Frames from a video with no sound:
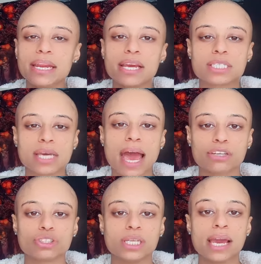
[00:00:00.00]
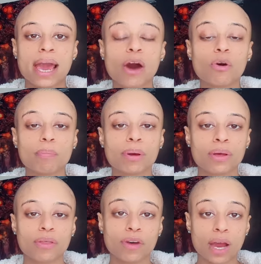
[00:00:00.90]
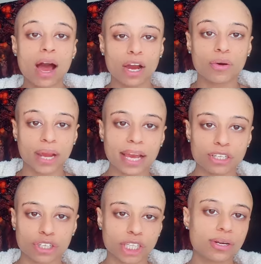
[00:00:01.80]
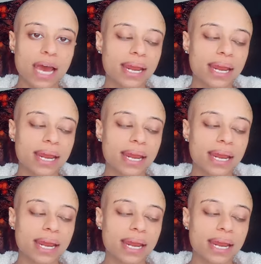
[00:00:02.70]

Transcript: in it to actually help the congregation.